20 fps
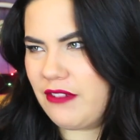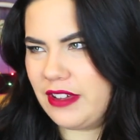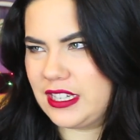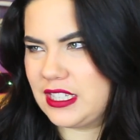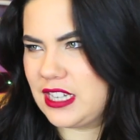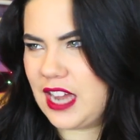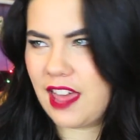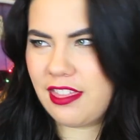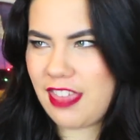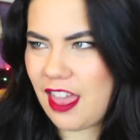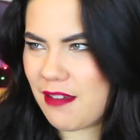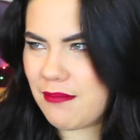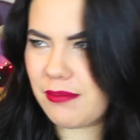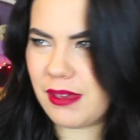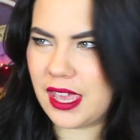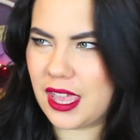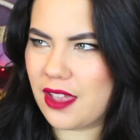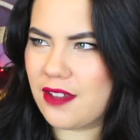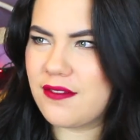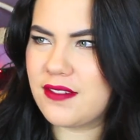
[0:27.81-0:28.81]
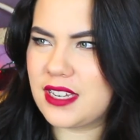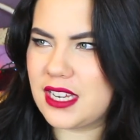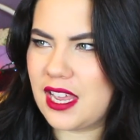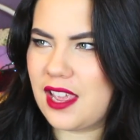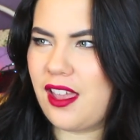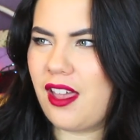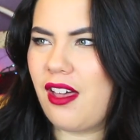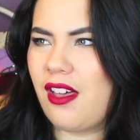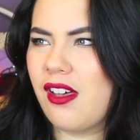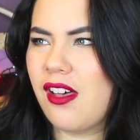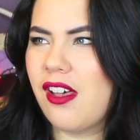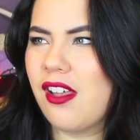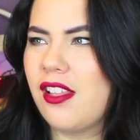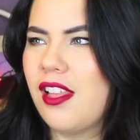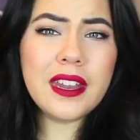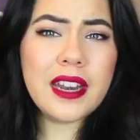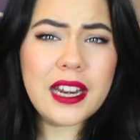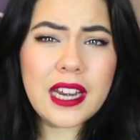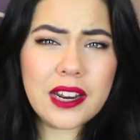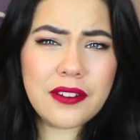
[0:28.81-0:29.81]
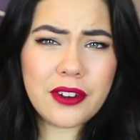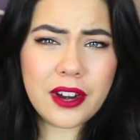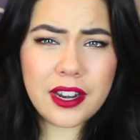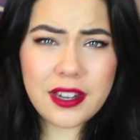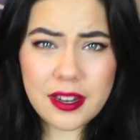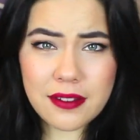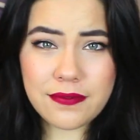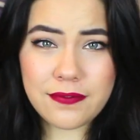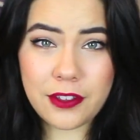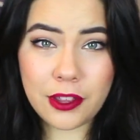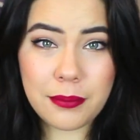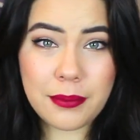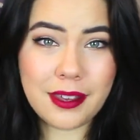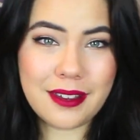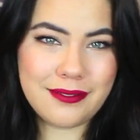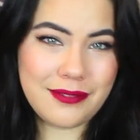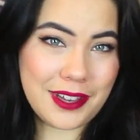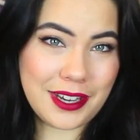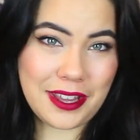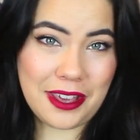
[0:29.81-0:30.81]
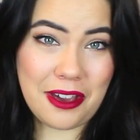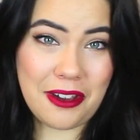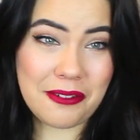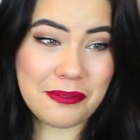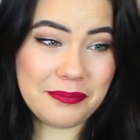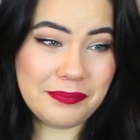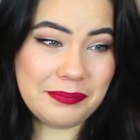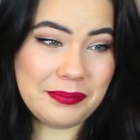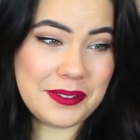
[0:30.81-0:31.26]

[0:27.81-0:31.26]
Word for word: It's not that big of a deal. But then I never end up filming a video.